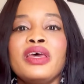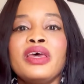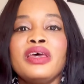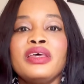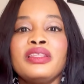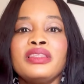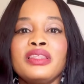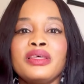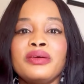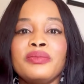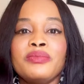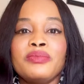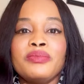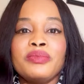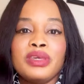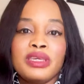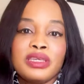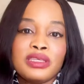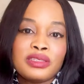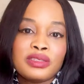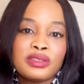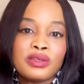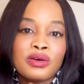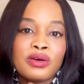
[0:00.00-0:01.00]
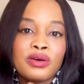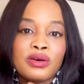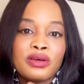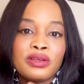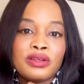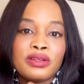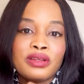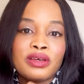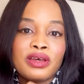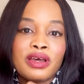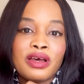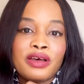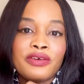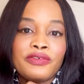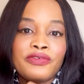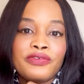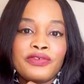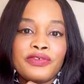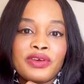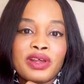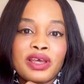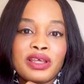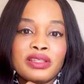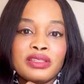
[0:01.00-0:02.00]
the Maison
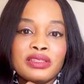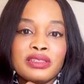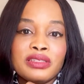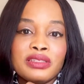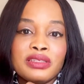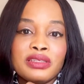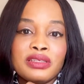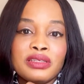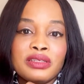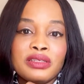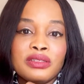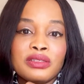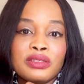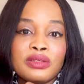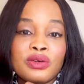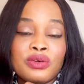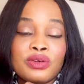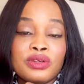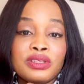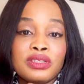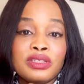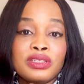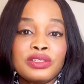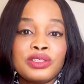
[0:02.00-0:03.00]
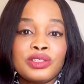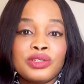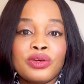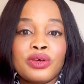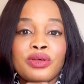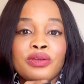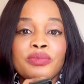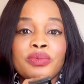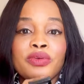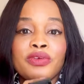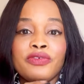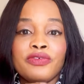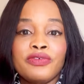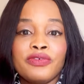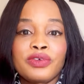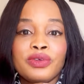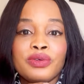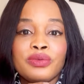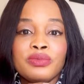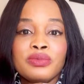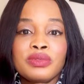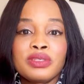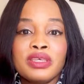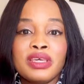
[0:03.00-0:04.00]
Francis Côte d'Ivoire
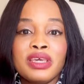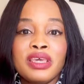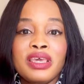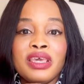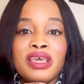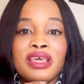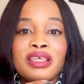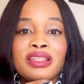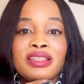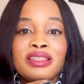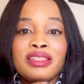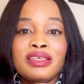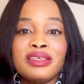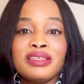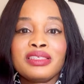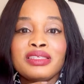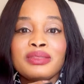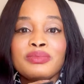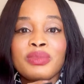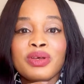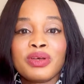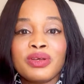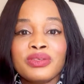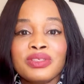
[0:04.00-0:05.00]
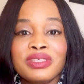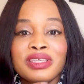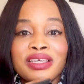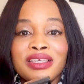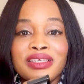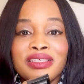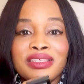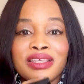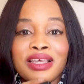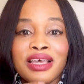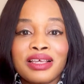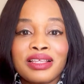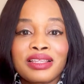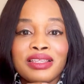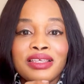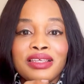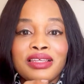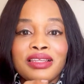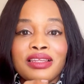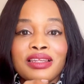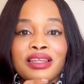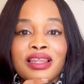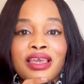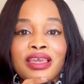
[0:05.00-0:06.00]
perfumes, this smells exactly
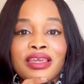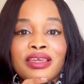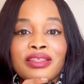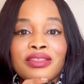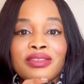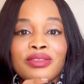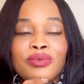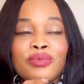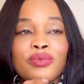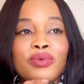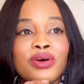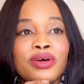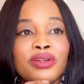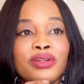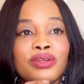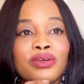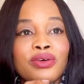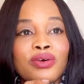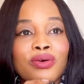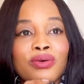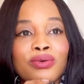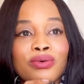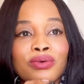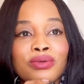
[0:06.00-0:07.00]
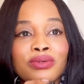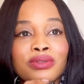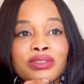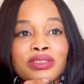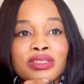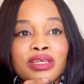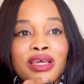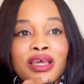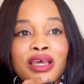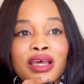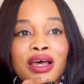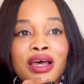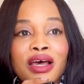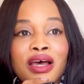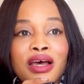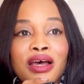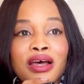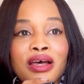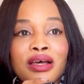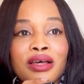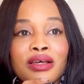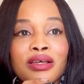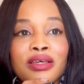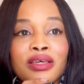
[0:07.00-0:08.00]
like the one called
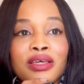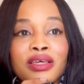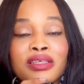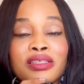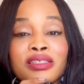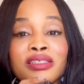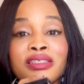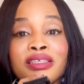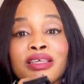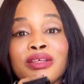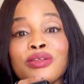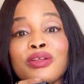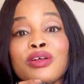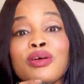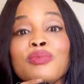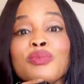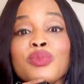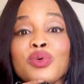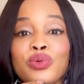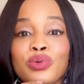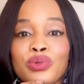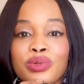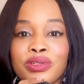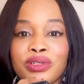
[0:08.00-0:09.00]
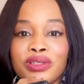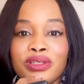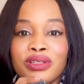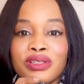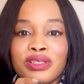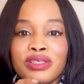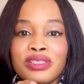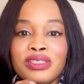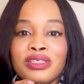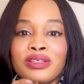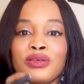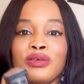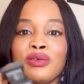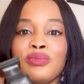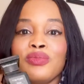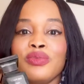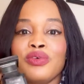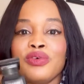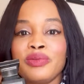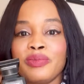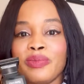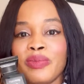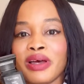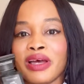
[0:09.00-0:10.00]
Silk Mood
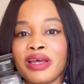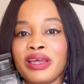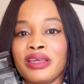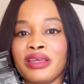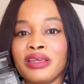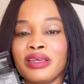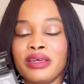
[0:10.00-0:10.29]
by